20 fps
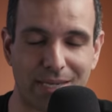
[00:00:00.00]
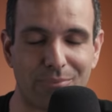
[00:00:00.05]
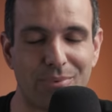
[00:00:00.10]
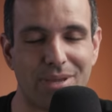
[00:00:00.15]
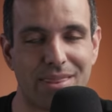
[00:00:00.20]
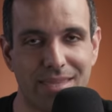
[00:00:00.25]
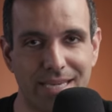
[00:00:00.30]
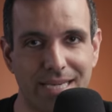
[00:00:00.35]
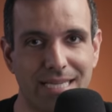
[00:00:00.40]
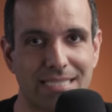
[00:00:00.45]
And
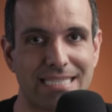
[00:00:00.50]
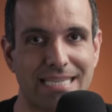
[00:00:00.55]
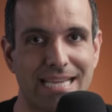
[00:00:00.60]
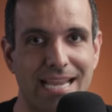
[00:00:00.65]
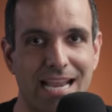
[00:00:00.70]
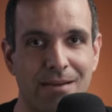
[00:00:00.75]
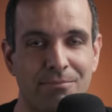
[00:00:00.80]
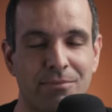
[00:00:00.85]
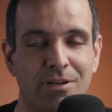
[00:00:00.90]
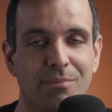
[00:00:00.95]
we think it's the
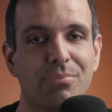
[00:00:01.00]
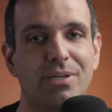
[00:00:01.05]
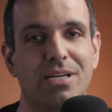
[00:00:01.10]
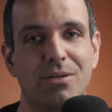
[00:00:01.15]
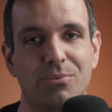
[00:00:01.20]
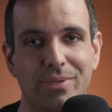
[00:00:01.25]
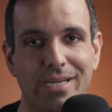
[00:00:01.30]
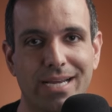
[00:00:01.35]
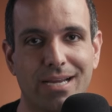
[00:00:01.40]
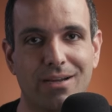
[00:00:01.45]
camera, but
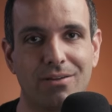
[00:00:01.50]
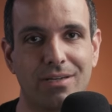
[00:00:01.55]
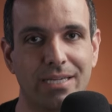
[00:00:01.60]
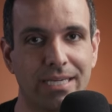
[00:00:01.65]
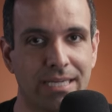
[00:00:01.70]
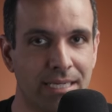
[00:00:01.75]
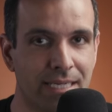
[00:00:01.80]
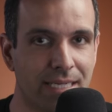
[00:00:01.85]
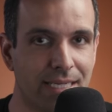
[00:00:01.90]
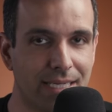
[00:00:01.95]
in
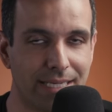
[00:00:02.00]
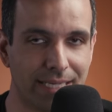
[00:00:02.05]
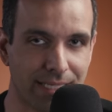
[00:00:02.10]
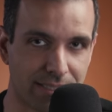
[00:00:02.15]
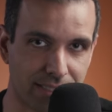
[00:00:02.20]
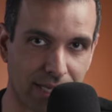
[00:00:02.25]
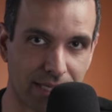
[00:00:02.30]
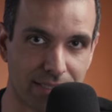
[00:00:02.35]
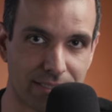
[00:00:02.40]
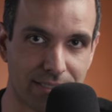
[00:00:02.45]
reality,
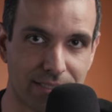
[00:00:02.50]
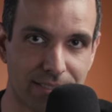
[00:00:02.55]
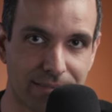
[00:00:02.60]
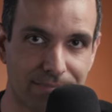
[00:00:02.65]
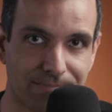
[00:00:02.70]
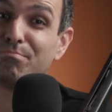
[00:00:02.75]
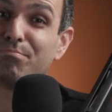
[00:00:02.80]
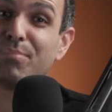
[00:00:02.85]
it's us.